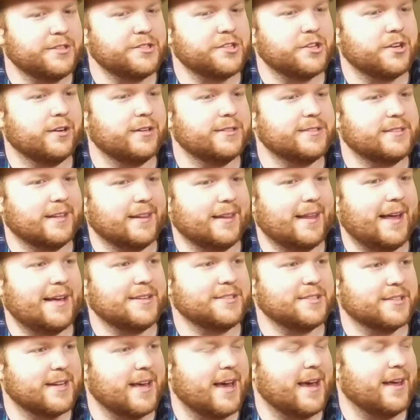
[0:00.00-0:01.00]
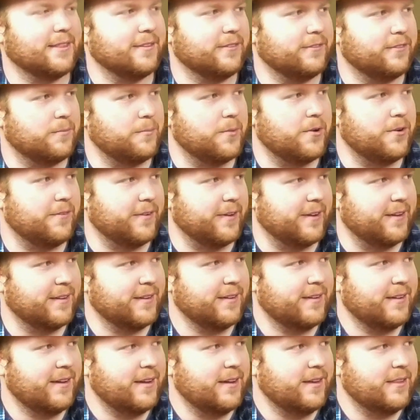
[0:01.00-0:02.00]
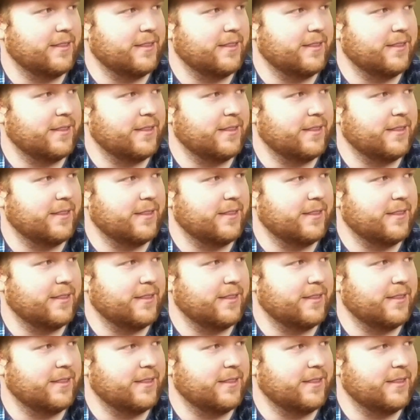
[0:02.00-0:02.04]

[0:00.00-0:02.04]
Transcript: Nestor is the last death of the movie.